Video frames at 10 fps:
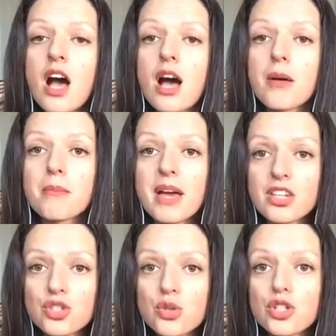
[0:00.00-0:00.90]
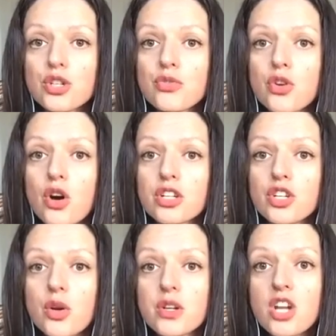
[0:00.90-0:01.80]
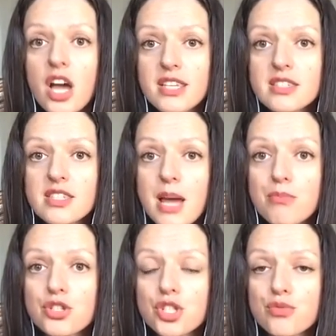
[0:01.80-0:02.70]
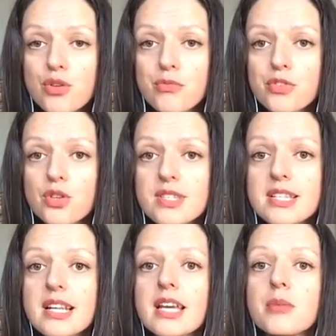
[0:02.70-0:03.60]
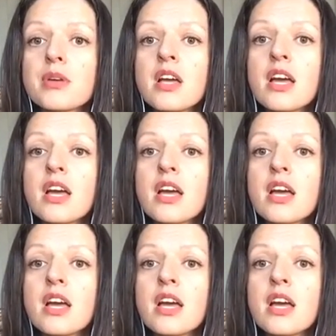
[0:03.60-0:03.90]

Make sure you've got, you know, a nice temperature room for your sleep.